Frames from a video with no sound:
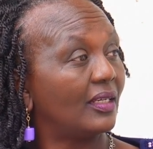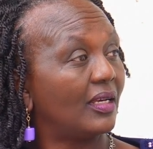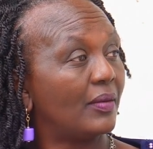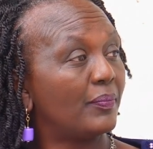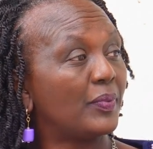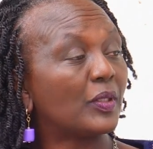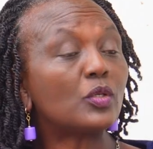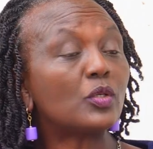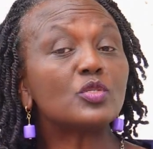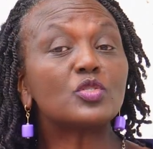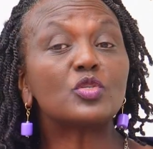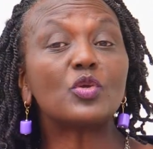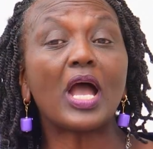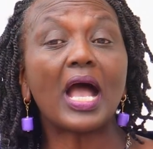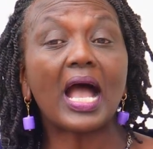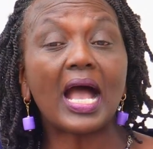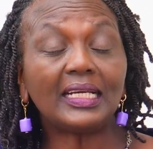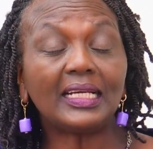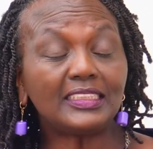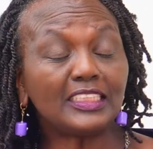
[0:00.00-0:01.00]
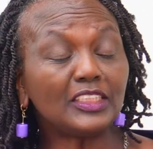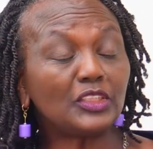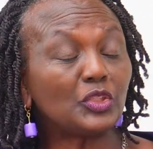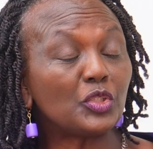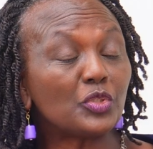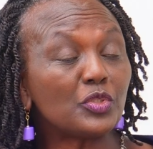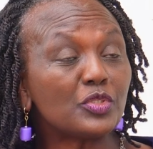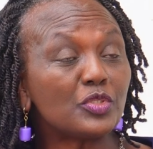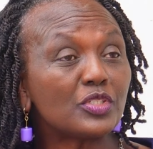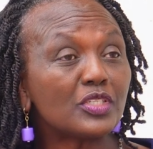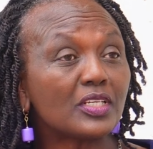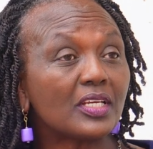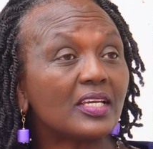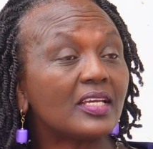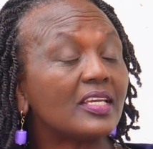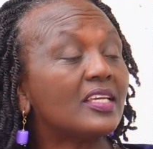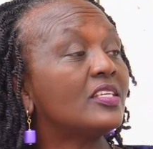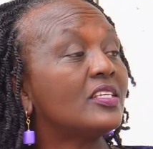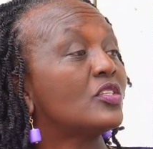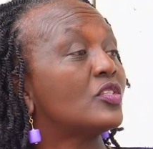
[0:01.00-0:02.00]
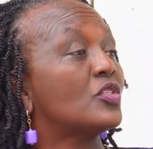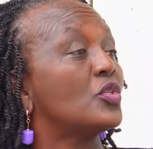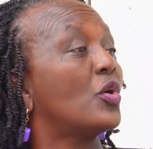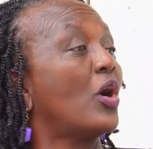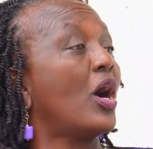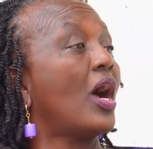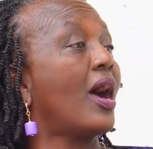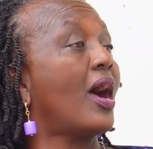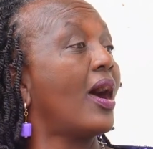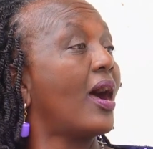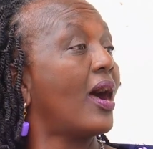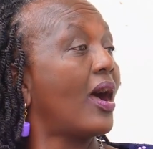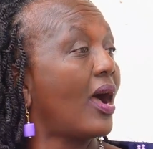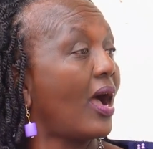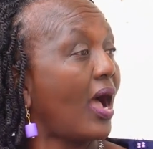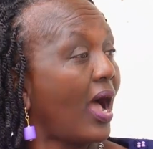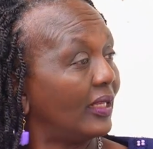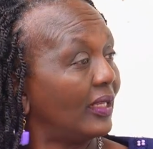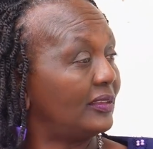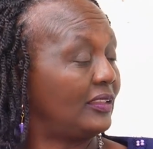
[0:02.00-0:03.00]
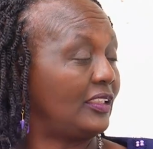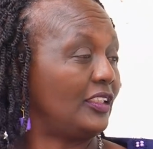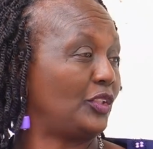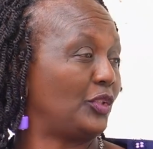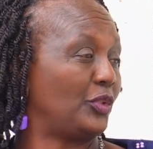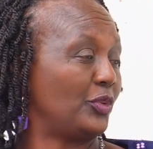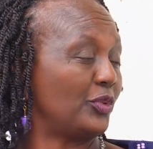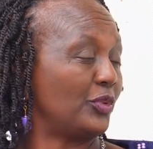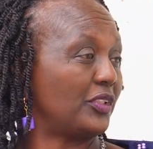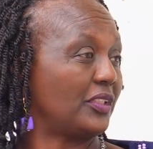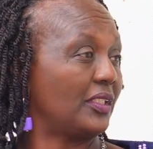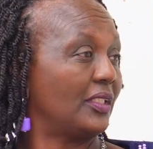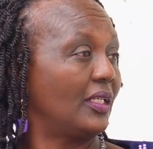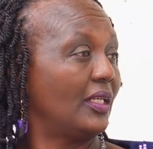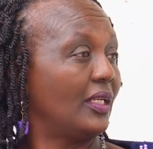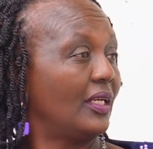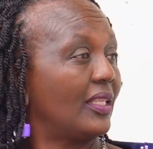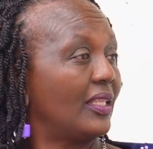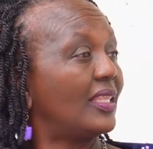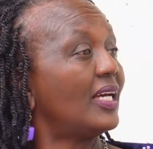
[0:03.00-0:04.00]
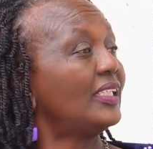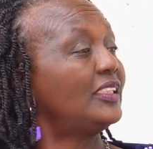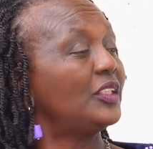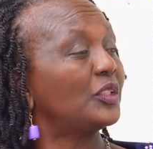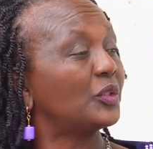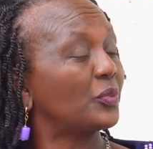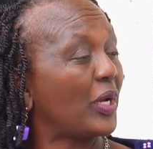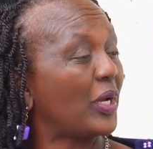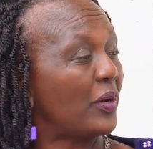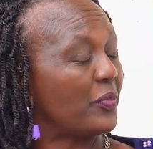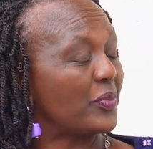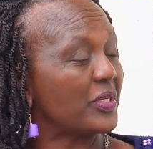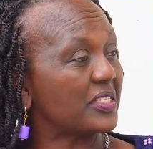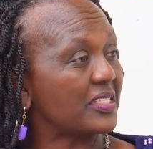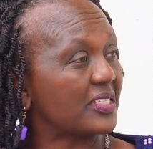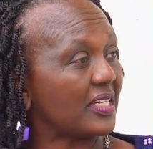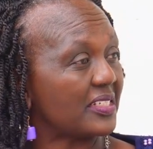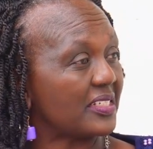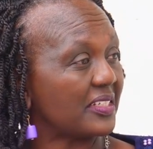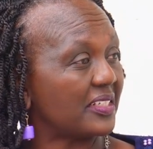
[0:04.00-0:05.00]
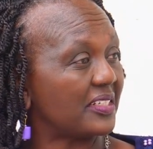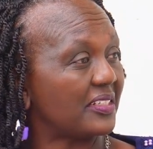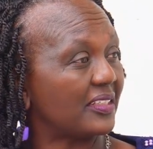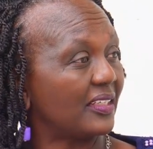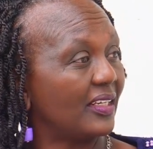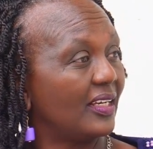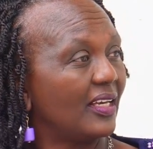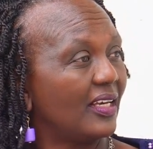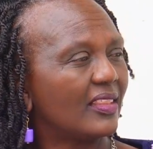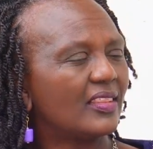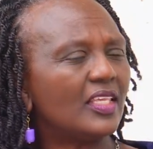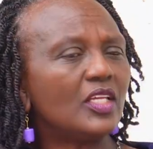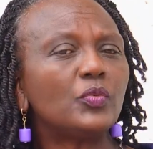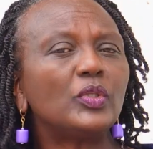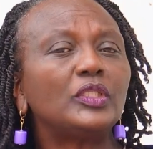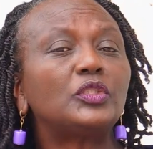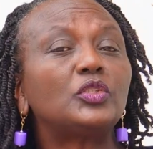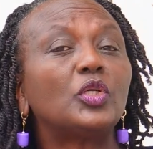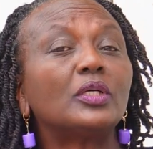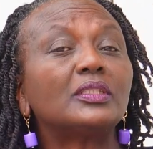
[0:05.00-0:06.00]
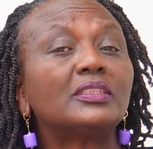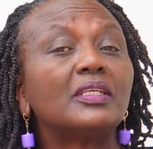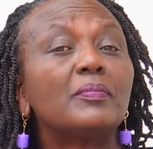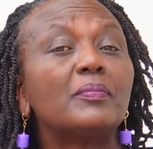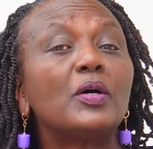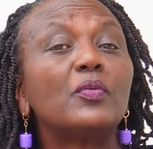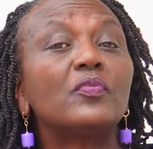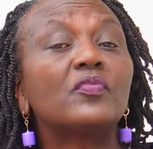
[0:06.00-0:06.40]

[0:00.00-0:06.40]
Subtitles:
Because your attitude is your altitude. That is where we started. Then we talked about